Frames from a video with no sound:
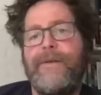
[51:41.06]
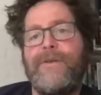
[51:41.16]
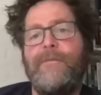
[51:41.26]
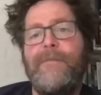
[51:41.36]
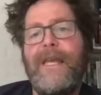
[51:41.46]

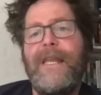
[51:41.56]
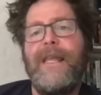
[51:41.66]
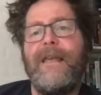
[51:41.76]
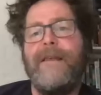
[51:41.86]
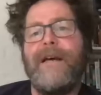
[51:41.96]
So,
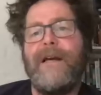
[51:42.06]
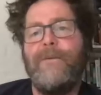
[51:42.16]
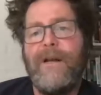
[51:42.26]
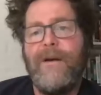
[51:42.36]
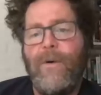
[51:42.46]
meaning that
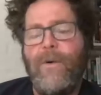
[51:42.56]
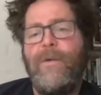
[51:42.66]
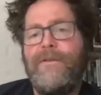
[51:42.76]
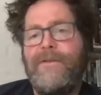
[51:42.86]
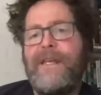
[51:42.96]
when
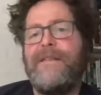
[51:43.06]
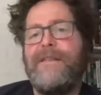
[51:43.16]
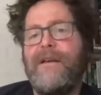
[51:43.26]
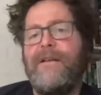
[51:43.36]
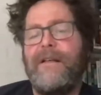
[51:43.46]
all of these
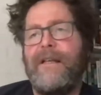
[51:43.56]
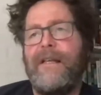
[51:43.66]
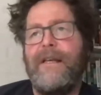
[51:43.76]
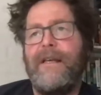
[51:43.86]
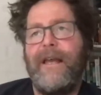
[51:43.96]

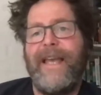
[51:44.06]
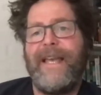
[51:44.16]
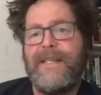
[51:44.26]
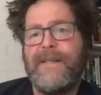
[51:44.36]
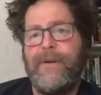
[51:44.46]
suddenly
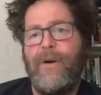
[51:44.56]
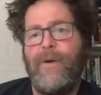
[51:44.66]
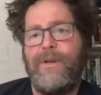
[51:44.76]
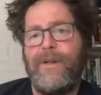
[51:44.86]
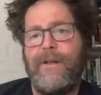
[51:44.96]

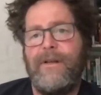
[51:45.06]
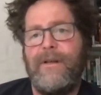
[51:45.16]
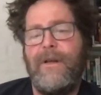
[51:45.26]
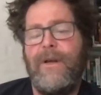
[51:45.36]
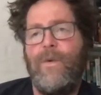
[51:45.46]
exploded,
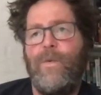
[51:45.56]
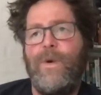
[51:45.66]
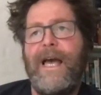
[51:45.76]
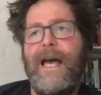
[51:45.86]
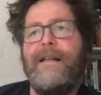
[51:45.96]

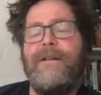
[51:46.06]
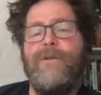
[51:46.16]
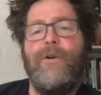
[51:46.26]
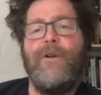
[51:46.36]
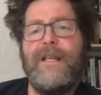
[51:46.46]
we had an
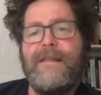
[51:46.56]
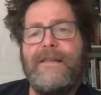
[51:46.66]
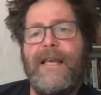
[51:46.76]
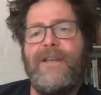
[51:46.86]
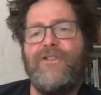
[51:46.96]

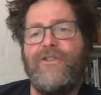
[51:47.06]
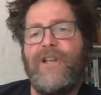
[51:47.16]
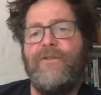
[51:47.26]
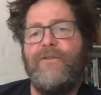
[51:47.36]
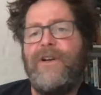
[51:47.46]
organization
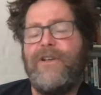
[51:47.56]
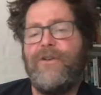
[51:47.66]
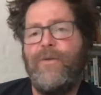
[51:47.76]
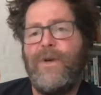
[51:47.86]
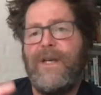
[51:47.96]
that very
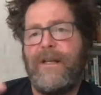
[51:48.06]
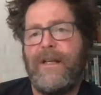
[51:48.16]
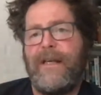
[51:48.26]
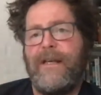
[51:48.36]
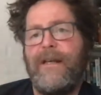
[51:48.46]

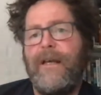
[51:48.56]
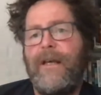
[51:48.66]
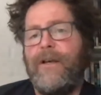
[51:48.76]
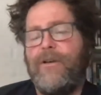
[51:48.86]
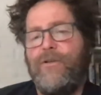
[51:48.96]
quickly
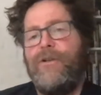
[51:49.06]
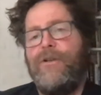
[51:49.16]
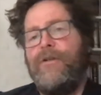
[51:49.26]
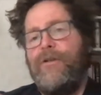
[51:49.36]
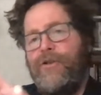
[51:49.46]
could
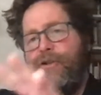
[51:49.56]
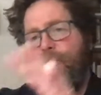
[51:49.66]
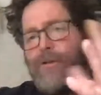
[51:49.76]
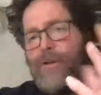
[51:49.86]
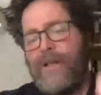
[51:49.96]

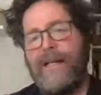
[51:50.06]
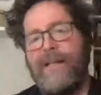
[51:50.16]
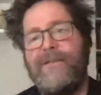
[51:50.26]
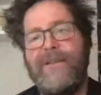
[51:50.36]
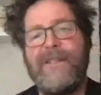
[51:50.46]

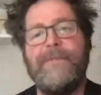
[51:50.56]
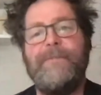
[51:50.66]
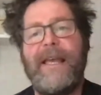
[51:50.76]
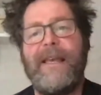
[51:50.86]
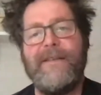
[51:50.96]
utilize the
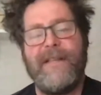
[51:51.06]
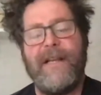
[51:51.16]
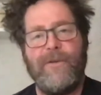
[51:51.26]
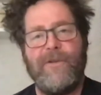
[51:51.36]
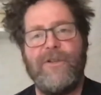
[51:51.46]
space
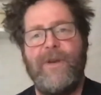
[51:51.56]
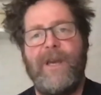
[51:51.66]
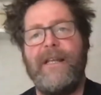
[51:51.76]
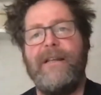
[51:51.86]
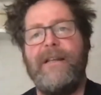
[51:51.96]
that was
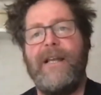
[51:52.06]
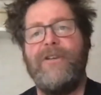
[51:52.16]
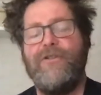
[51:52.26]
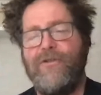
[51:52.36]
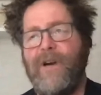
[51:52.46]
created
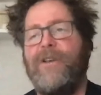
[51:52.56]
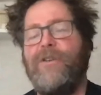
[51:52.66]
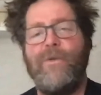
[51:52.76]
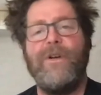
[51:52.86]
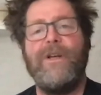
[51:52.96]
and try
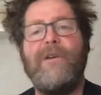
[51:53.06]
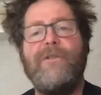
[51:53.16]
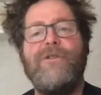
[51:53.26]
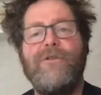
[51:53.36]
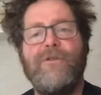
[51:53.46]
to work
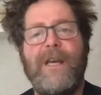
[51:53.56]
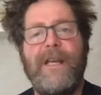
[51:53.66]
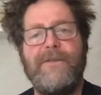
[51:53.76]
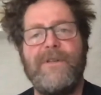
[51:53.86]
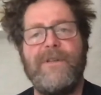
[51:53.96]
out new
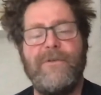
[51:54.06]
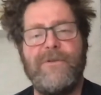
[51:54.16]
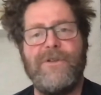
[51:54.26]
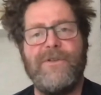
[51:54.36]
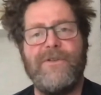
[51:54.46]
creative
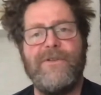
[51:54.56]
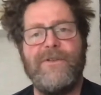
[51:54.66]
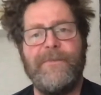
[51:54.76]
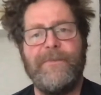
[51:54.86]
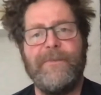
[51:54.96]
solutions.